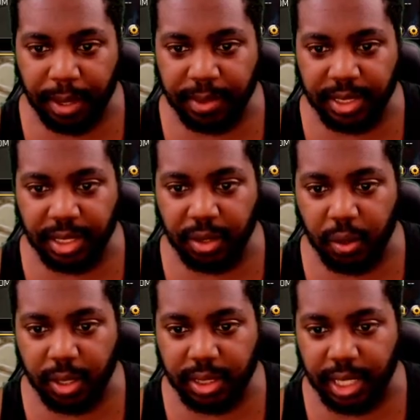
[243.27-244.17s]
able to see
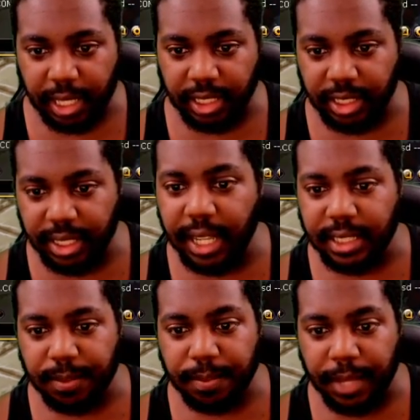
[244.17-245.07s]
yours. Like, she
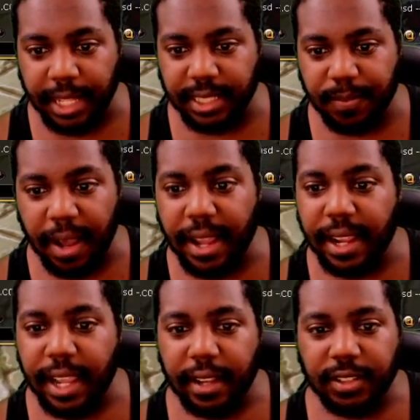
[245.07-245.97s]
has a nice spot.
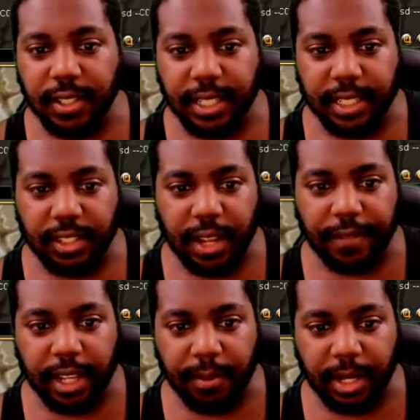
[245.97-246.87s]
She's trying to get
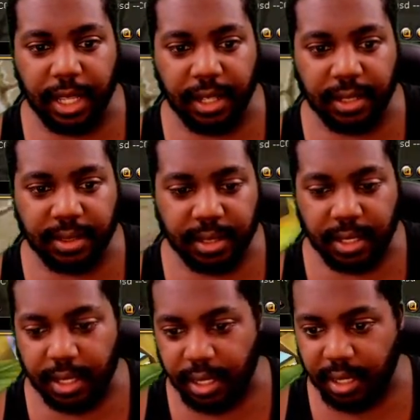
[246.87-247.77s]
traffic coming in.
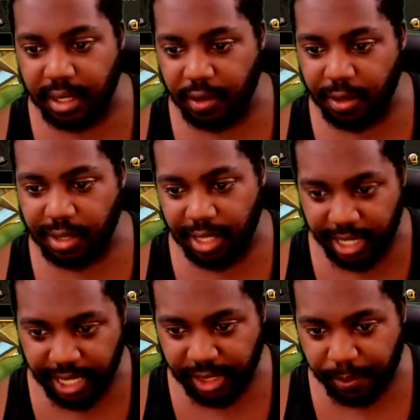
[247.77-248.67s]
He
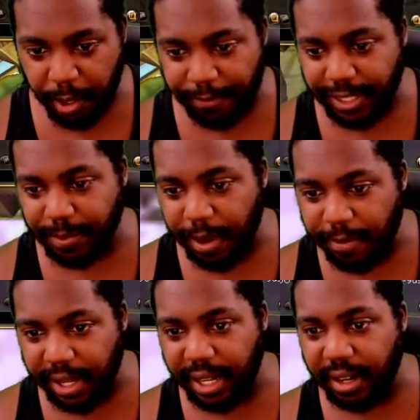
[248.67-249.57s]
has the perfect spot
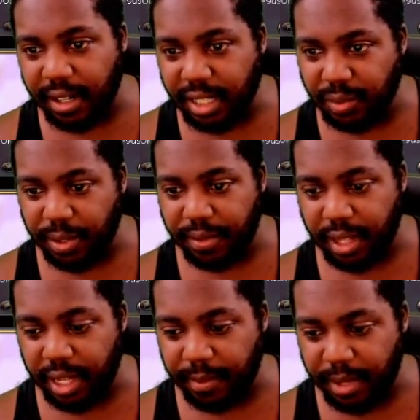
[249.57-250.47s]
right here, because whenever
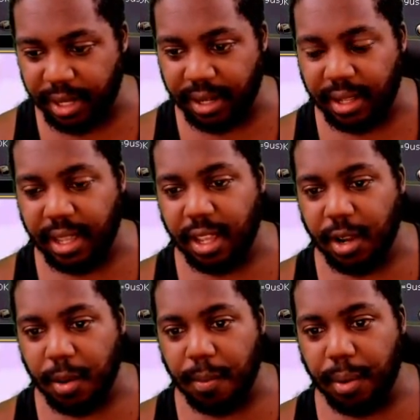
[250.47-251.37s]
they come in,
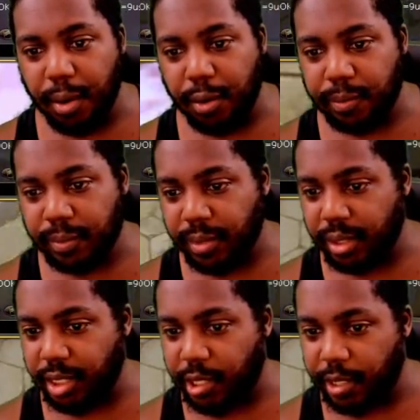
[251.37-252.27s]
boom.
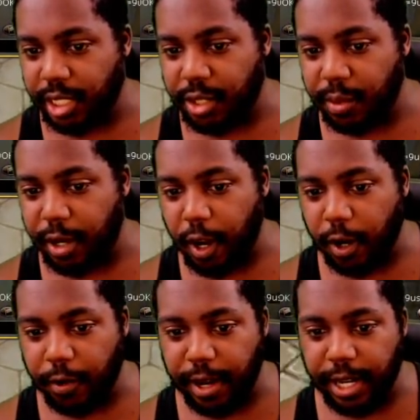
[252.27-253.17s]
So these three are
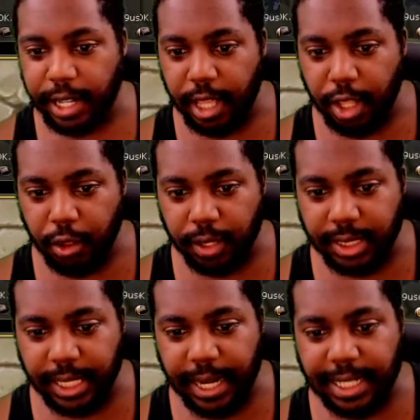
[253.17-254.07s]
great. You could
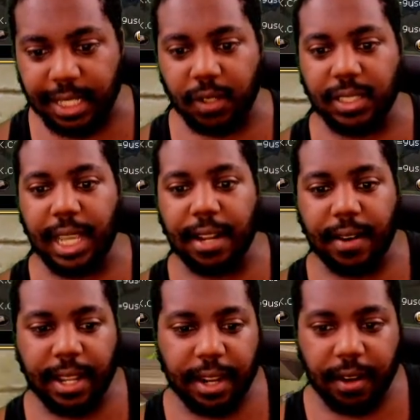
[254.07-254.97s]
set us a little side
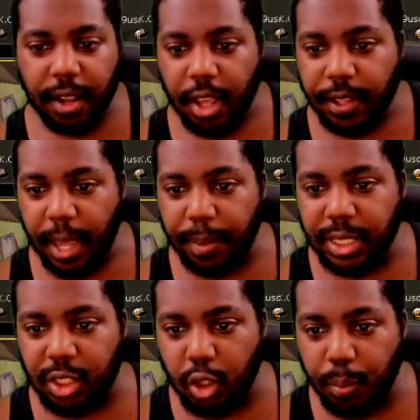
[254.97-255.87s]
right here. Can't be
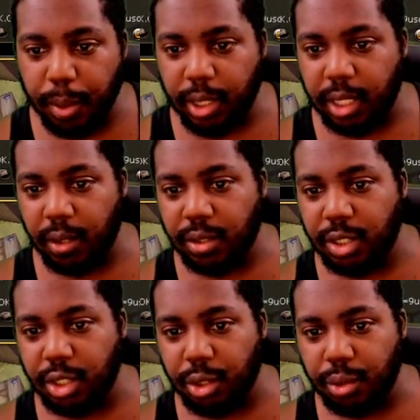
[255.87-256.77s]
super close
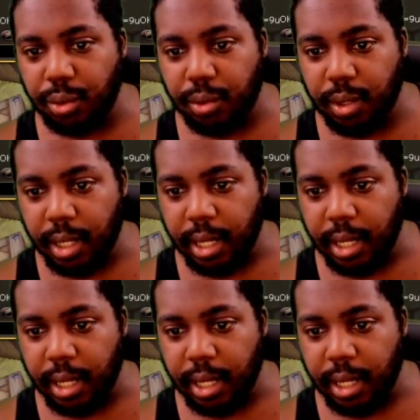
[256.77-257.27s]
to